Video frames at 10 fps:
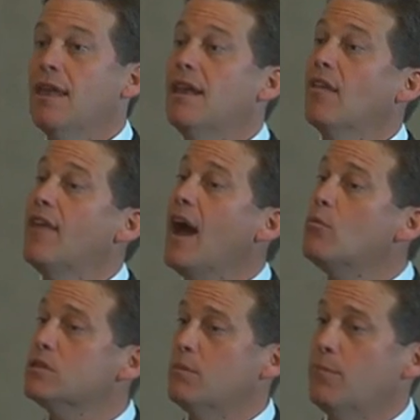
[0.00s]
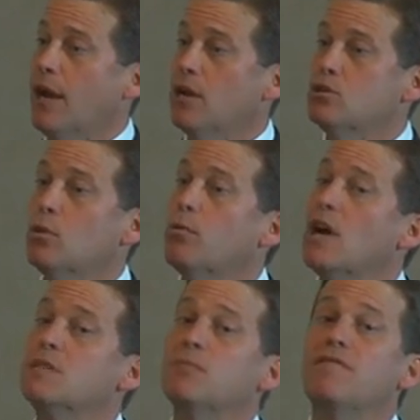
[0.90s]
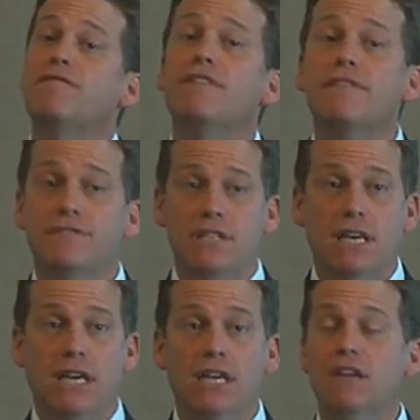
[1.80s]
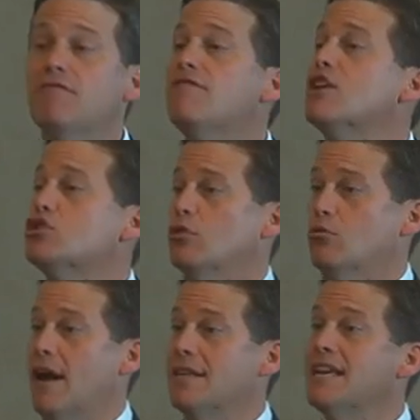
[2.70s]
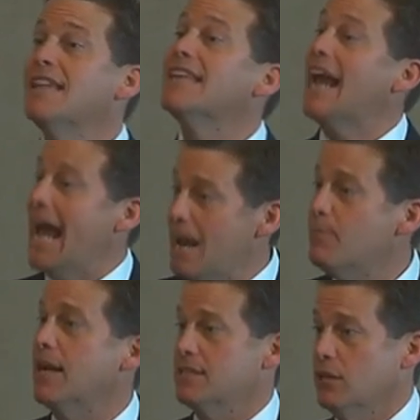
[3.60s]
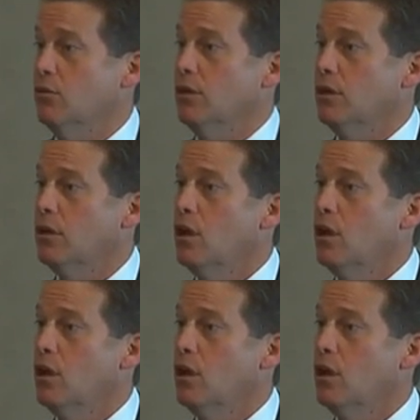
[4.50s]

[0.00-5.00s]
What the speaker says: Now that was compared to approximately 15 conventional rats that had bacteria.